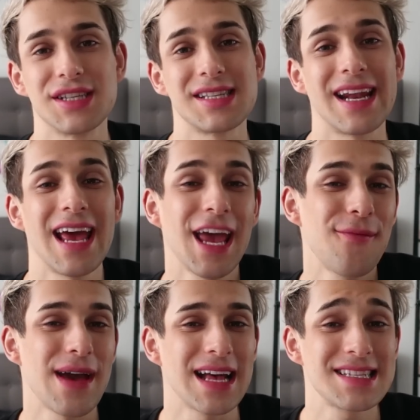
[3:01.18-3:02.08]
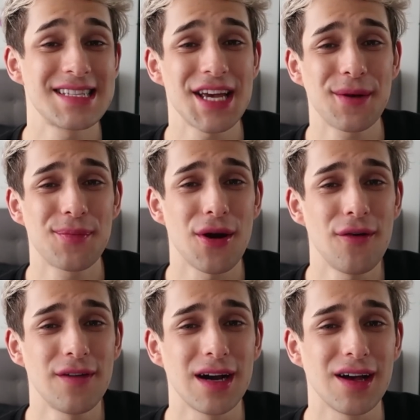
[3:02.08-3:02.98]
just said, hey man, sick
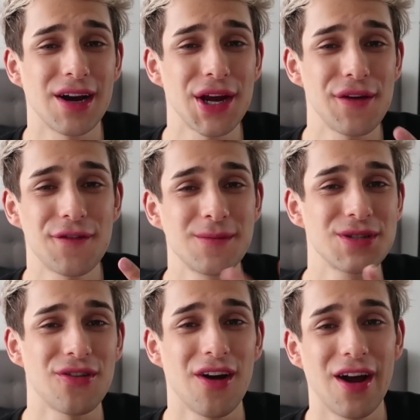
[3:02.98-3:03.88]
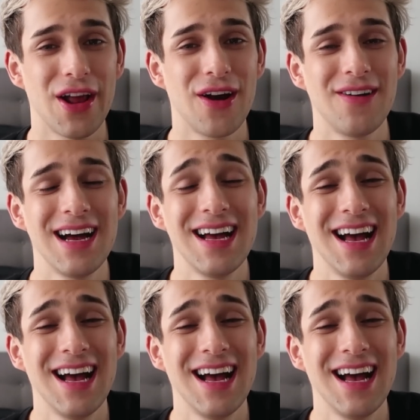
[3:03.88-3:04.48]
profile. Are you from Toronto?